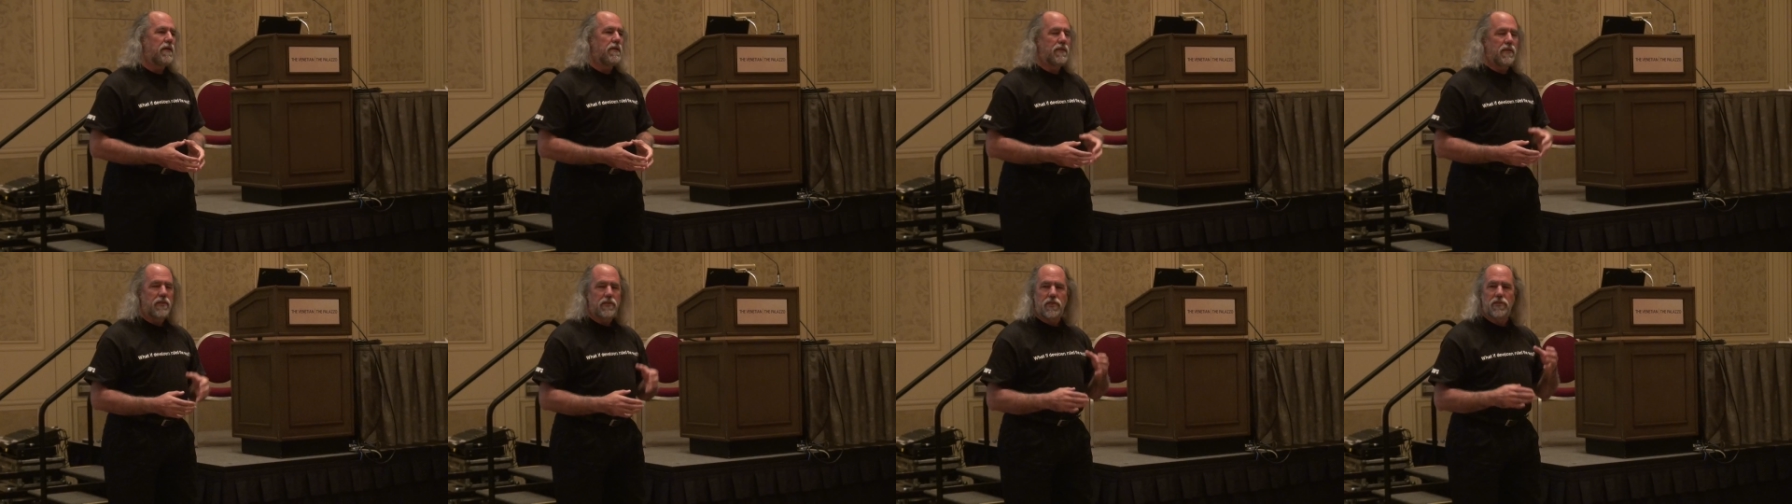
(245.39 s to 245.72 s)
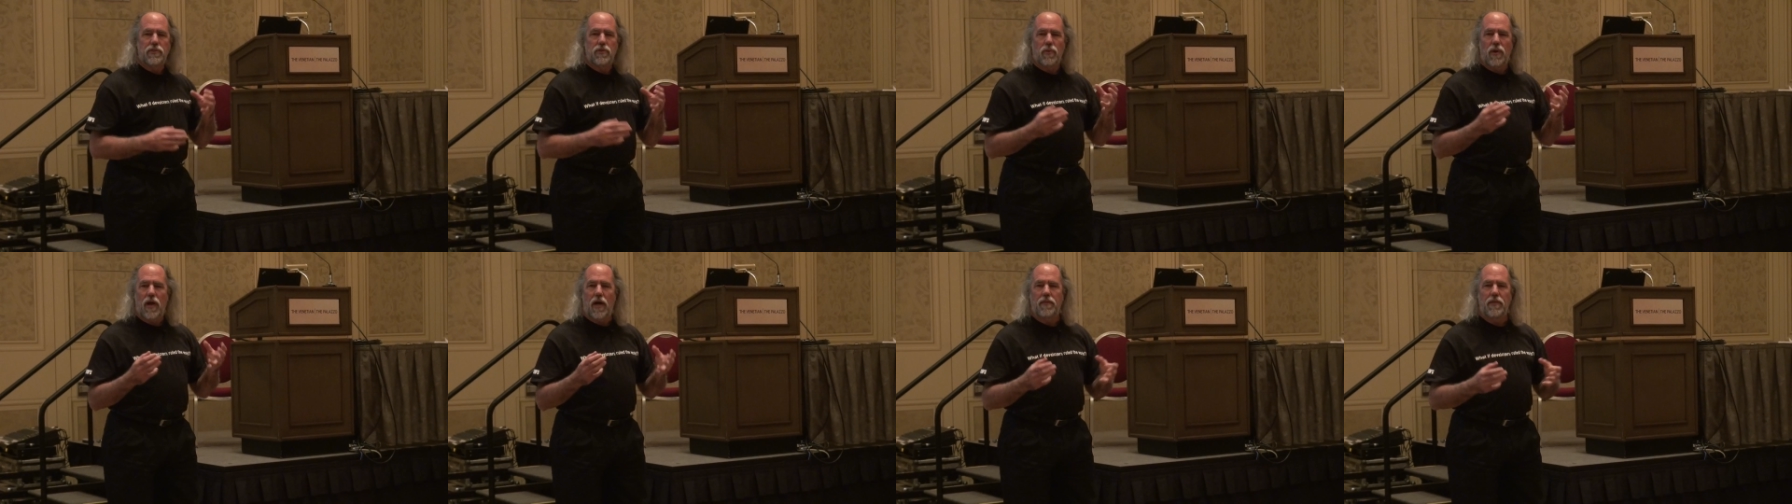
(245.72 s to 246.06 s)
This
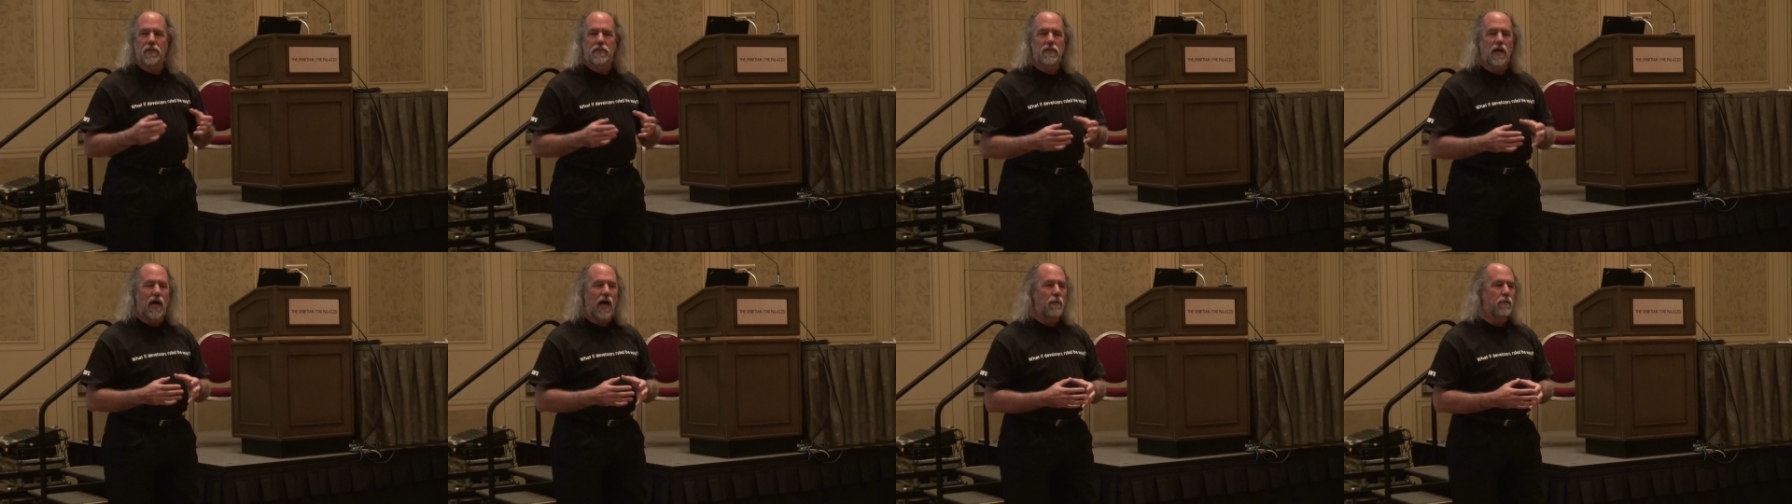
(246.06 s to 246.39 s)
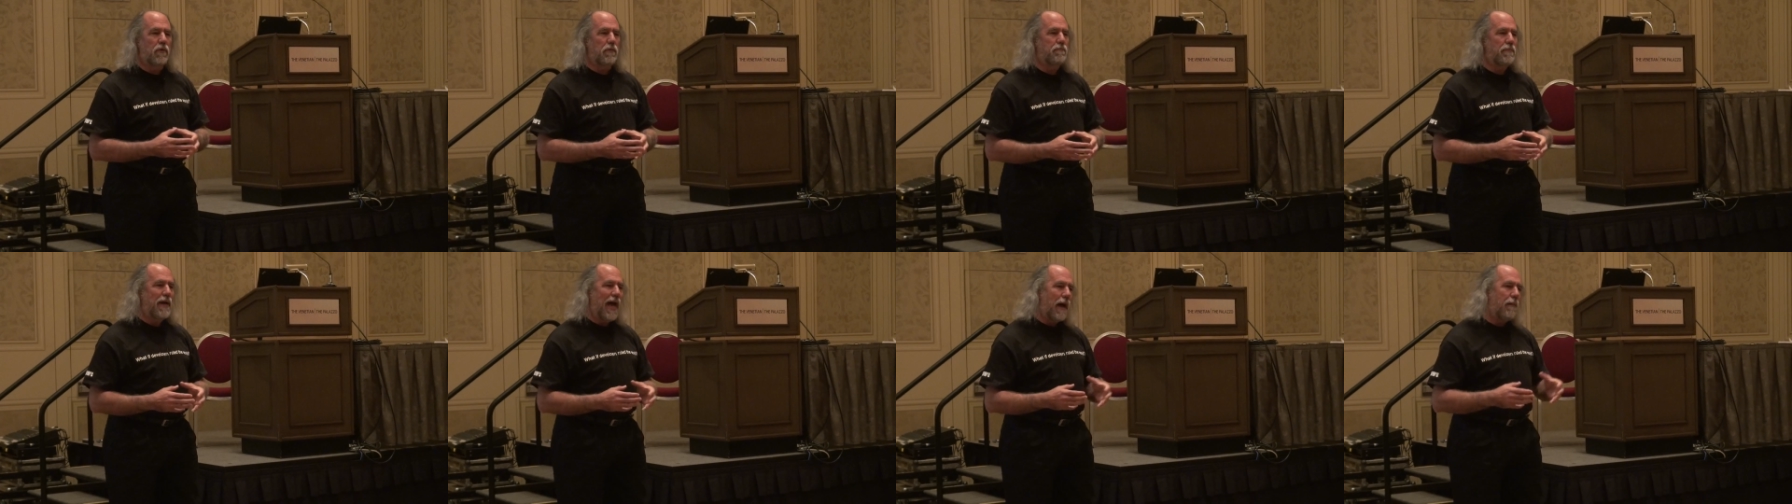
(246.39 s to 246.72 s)
is around the time
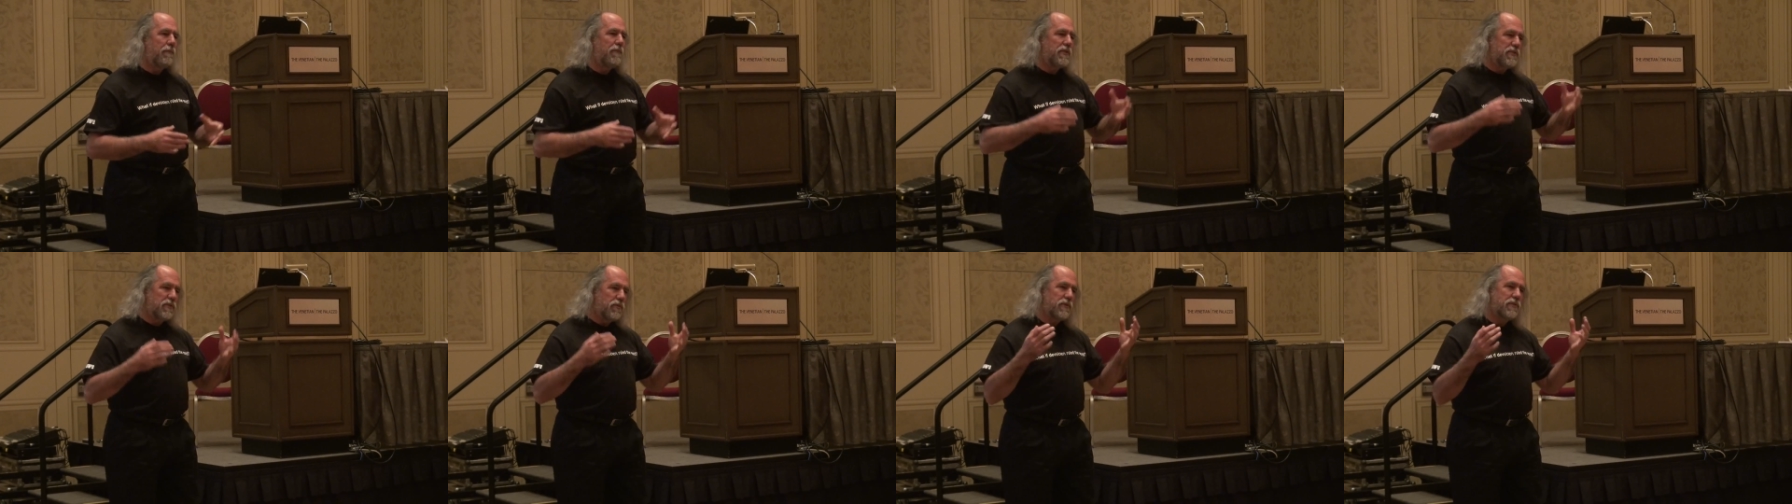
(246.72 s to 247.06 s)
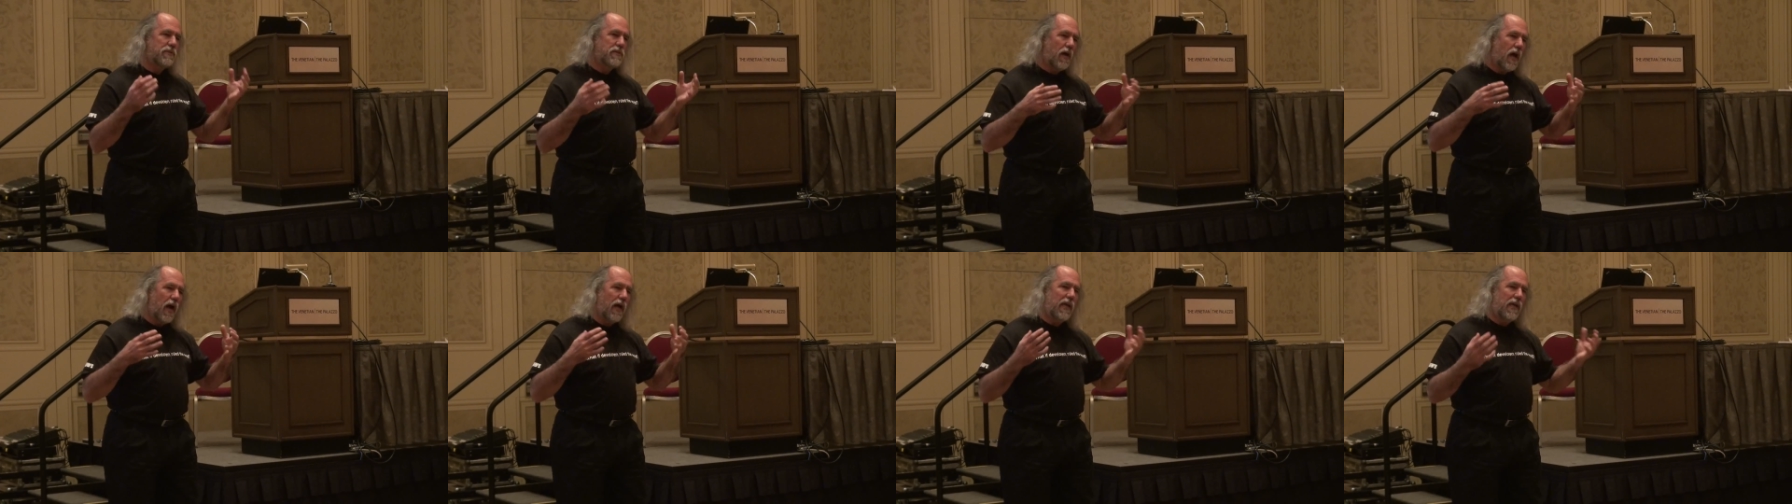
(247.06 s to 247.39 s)
when Babbage
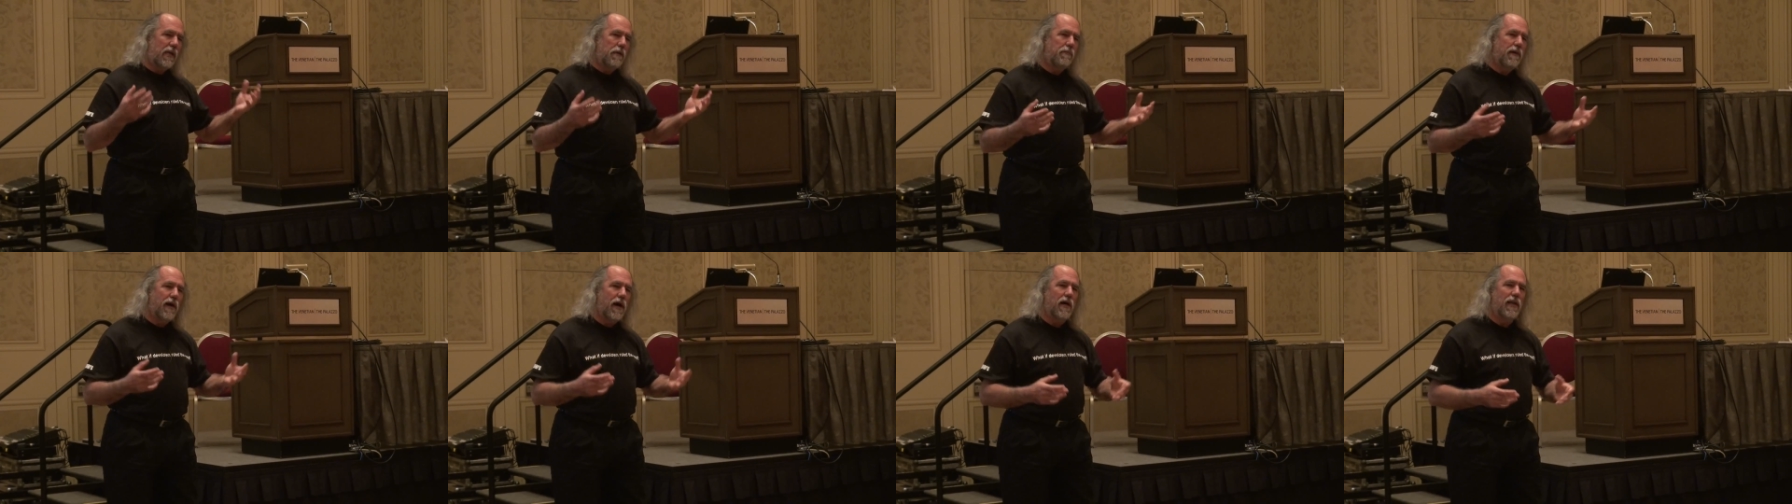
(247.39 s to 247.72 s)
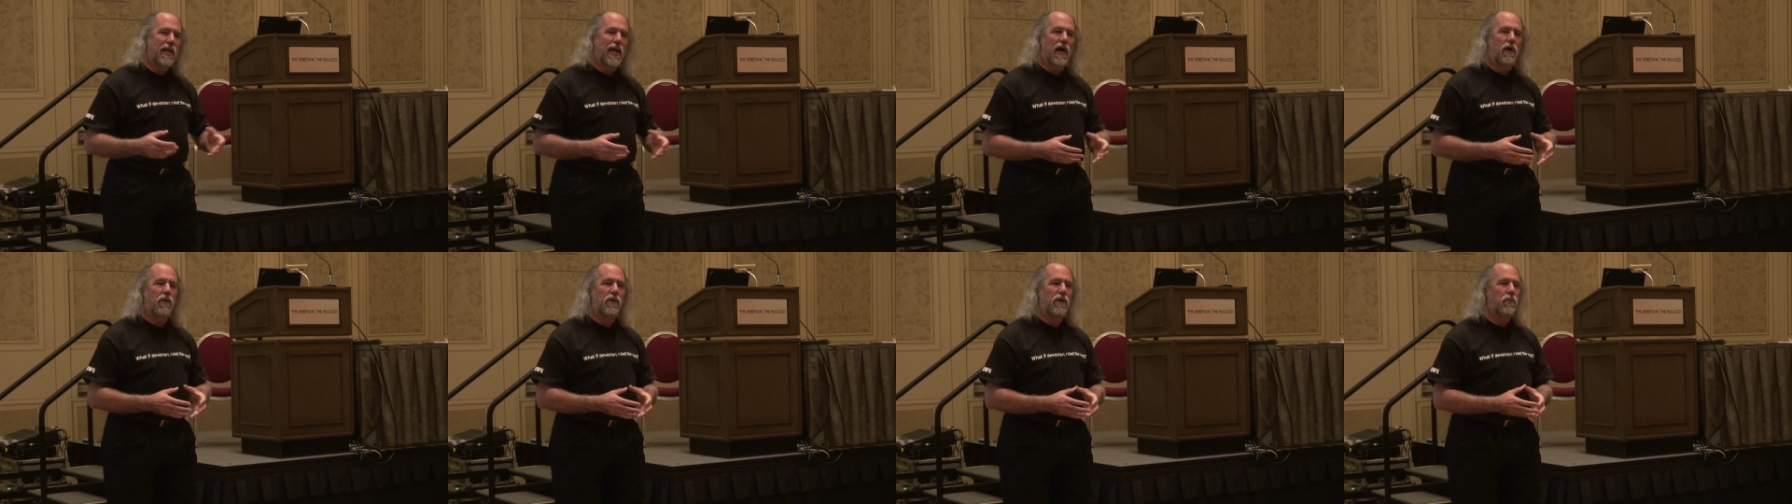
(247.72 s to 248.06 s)
was talking
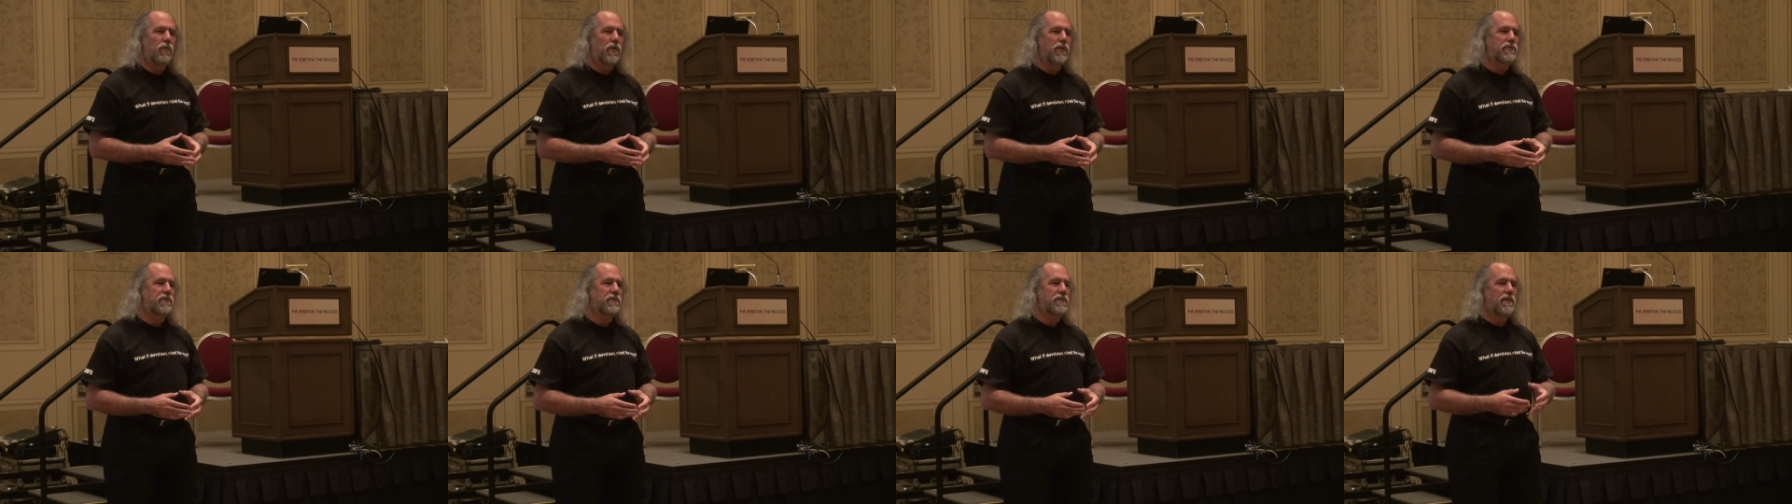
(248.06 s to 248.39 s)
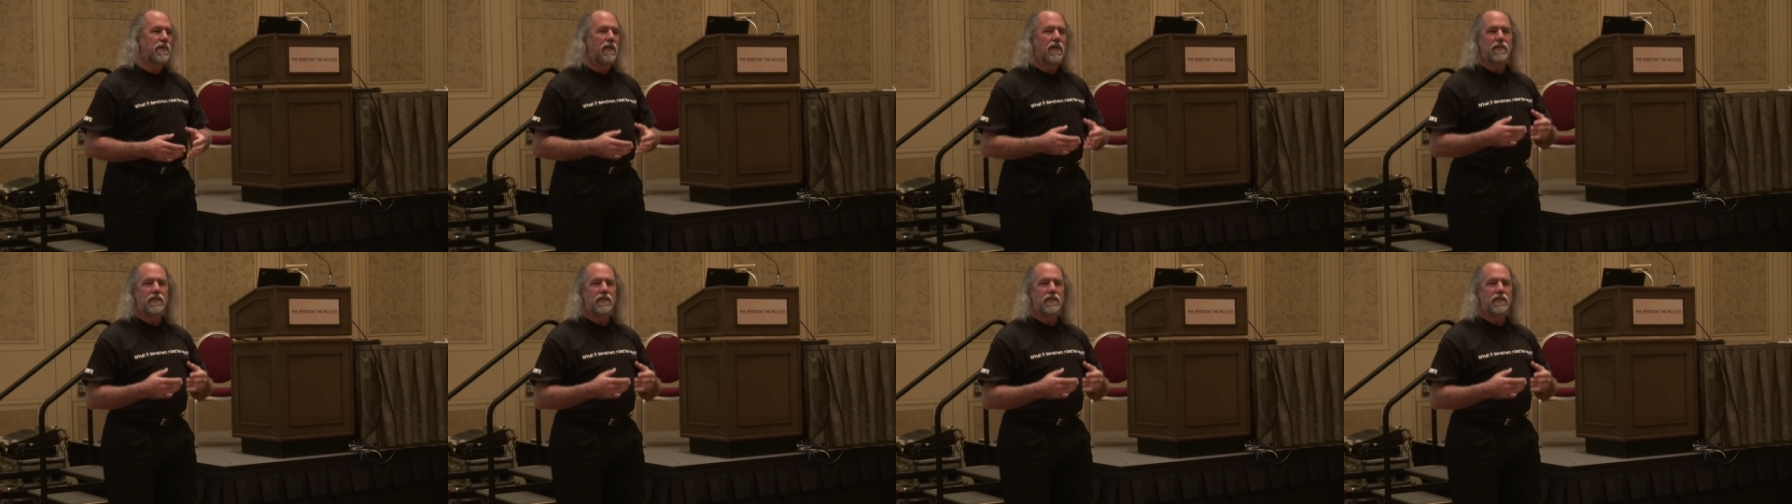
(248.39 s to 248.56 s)
about how he wished